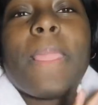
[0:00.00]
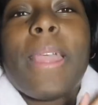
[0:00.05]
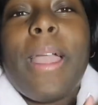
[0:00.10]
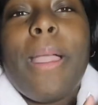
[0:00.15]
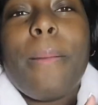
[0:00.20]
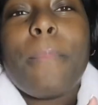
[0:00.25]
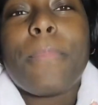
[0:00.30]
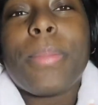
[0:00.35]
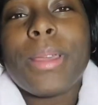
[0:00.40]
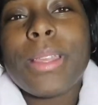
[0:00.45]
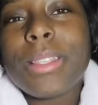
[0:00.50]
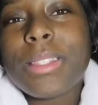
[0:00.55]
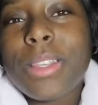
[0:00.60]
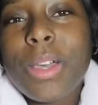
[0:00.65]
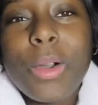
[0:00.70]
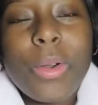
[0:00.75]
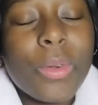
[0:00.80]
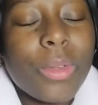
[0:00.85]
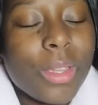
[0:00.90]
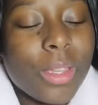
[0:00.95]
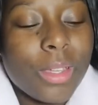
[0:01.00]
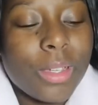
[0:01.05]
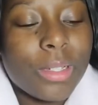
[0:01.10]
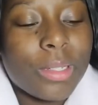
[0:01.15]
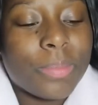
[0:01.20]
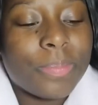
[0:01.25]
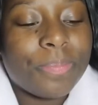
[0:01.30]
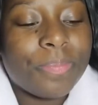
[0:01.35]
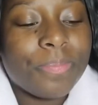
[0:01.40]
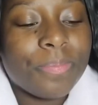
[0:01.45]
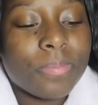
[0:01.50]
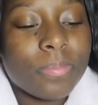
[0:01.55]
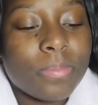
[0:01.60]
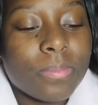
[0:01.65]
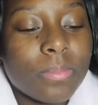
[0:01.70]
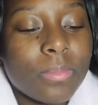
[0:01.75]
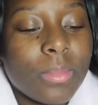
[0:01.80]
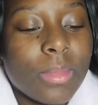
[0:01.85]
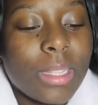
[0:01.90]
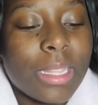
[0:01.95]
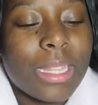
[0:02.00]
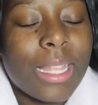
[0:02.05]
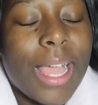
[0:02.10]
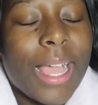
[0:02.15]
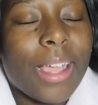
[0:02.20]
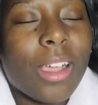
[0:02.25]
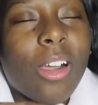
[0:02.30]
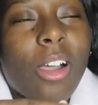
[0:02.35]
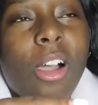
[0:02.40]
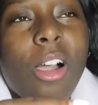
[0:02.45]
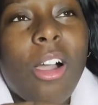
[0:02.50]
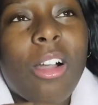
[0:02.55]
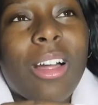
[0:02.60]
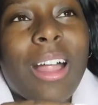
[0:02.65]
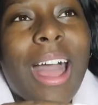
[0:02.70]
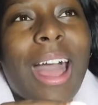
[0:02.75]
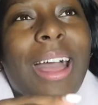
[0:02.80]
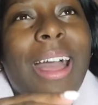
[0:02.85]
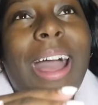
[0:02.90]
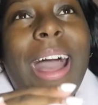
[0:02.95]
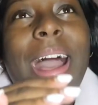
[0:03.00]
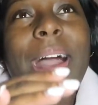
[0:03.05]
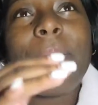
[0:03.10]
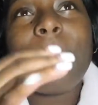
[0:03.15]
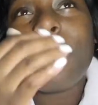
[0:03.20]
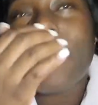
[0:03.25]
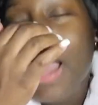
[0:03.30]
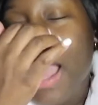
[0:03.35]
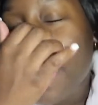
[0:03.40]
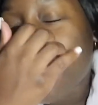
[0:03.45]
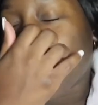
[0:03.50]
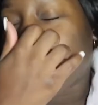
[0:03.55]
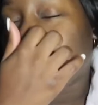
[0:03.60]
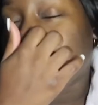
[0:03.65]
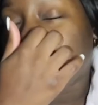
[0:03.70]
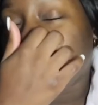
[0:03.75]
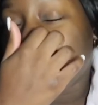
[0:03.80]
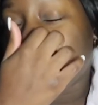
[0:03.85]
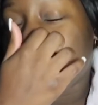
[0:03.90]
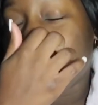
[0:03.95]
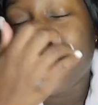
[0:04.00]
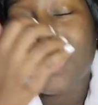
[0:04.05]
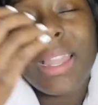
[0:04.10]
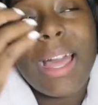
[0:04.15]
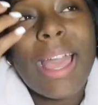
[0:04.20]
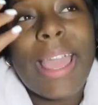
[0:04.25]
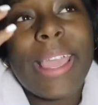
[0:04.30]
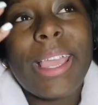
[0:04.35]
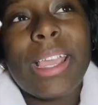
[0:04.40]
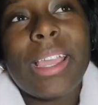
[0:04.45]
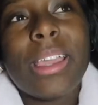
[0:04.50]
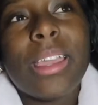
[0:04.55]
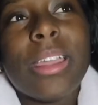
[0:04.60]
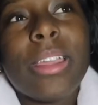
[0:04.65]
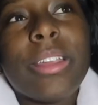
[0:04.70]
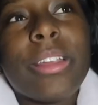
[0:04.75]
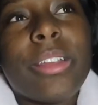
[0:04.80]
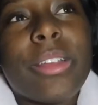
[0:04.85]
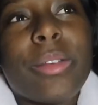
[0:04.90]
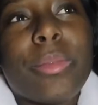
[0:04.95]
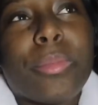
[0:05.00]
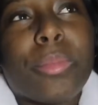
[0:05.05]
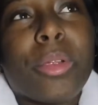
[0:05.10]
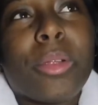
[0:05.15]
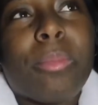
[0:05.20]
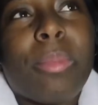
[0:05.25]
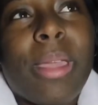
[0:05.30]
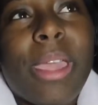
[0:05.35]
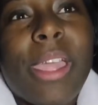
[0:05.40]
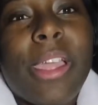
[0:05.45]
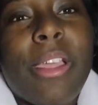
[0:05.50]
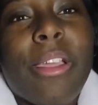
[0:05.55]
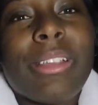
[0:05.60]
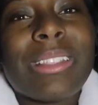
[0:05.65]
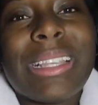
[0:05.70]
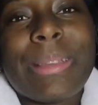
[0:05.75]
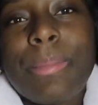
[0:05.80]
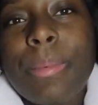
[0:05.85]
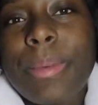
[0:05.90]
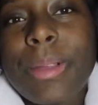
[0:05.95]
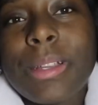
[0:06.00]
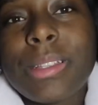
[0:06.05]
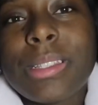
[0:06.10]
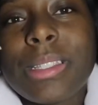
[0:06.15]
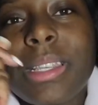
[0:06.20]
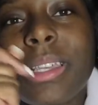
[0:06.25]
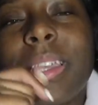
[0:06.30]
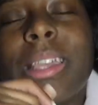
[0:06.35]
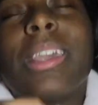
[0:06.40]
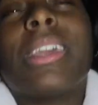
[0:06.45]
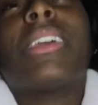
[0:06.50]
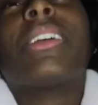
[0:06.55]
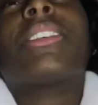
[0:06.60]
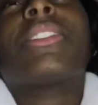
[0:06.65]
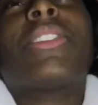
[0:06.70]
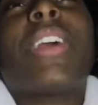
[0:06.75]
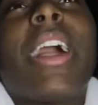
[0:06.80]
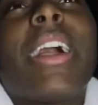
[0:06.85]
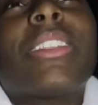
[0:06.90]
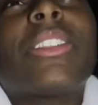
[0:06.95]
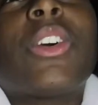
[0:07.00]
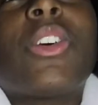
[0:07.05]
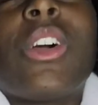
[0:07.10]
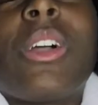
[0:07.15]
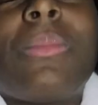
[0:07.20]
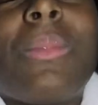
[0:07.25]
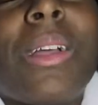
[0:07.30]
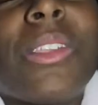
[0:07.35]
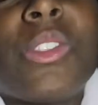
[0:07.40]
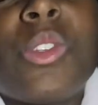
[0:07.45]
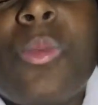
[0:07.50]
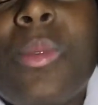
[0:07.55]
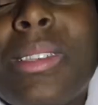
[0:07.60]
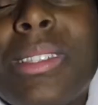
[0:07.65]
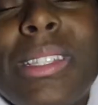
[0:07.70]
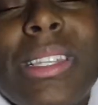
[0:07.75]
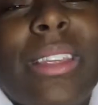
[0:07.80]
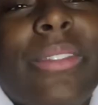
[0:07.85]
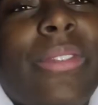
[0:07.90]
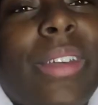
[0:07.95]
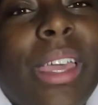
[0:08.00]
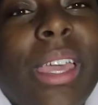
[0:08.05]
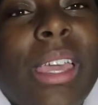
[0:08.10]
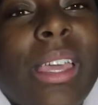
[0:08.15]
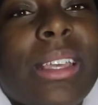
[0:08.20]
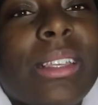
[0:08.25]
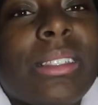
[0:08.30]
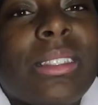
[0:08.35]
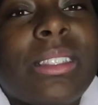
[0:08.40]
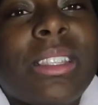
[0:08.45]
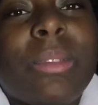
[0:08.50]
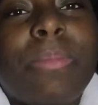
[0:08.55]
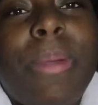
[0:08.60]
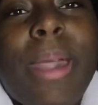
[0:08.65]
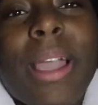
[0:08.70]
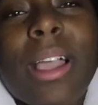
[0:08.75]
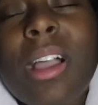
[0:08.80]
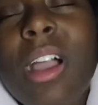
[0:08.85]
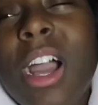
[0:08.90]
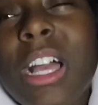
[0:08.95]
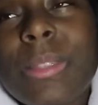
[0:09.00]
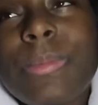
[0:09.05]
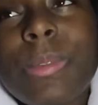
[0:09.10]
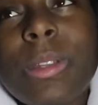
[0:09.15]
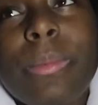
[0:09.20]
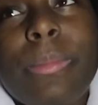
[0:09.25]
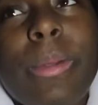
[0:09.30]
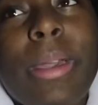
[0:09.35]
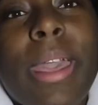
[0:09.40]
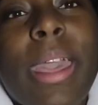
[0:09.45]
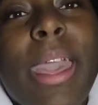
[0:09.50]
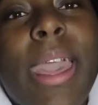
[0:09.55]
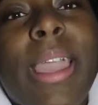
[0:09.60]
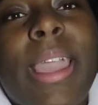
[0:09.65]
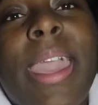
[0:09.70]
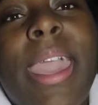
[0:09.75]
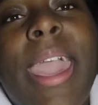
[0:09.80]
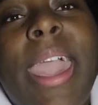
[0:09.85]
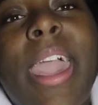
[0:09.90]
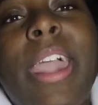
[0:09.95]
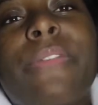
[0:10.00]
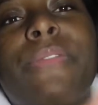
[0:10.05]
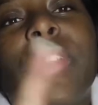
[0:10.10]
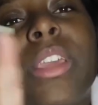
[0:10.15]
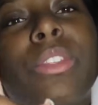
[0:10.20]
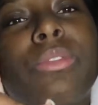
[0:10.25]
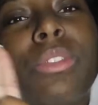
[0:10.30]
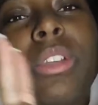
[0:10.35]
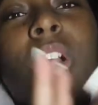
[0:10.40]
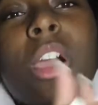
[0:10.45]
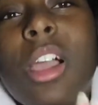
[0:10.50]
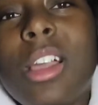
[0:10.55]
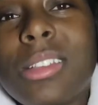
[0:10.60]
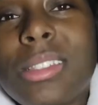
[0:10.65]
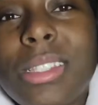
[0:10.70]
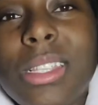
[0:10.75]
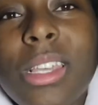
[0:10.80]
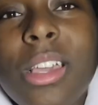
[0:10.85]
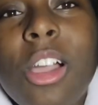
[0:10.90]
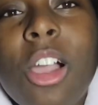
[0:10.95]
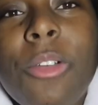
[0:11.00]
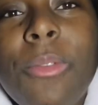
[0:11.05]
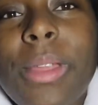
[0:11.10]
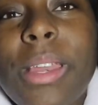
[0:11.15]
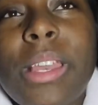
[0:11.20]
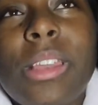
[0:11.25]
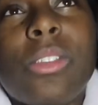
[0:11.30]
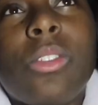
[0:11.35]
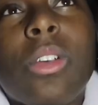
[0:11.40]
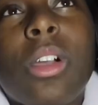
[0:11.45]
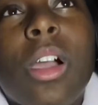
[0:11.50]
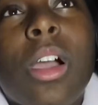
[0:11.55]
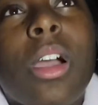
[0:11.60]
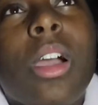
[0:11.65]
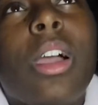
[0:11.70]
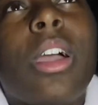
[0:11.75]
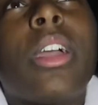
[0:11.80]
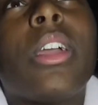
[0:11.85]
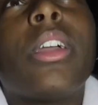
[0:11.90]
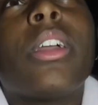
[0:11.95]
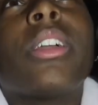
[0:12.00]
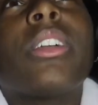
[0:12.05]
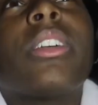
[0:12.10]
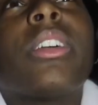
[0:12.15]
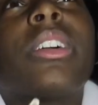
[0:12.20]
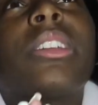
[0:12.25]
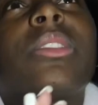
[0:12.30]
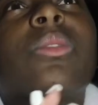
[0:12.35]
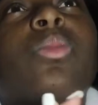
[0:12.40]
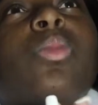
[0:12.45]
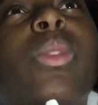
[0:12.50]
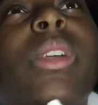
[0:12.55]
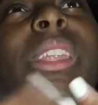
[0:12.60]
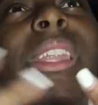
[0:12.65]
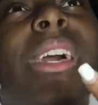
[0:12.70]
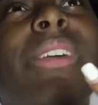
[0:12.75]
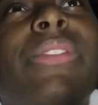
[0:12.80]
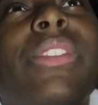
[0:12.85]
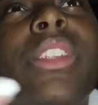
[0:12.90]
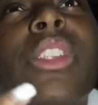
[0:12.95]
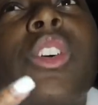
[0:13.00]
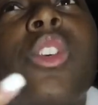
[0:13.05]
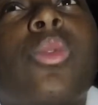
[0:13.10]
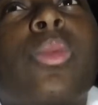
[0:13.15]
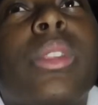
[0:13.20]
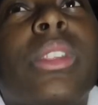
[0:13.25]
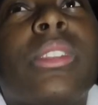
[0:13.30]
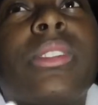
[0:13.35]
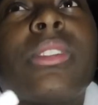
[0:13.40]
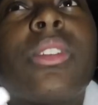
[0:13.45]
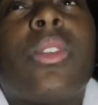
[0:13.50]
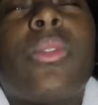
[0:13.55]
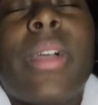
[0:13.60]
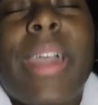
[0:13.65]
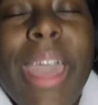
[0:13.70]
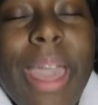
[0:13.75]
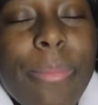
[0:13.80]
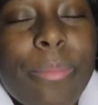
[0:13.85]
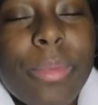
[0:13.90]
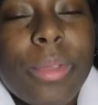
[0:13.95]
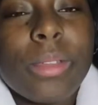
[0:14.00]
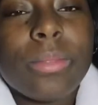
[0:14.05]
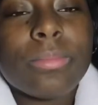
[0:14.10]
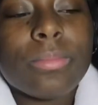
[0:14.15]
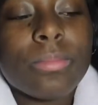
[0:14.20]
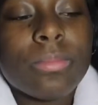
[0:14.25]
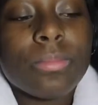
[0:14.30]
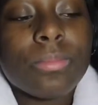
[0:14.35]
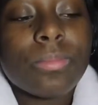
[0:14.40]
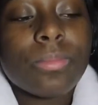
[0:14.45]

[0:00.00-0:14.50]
I've been told him, like, I'm real like prepared type of person. So I told him like 2 weeks in advance to pack a hospital bag, have V3 car seat already in your car, because we never know when it's gonna happen.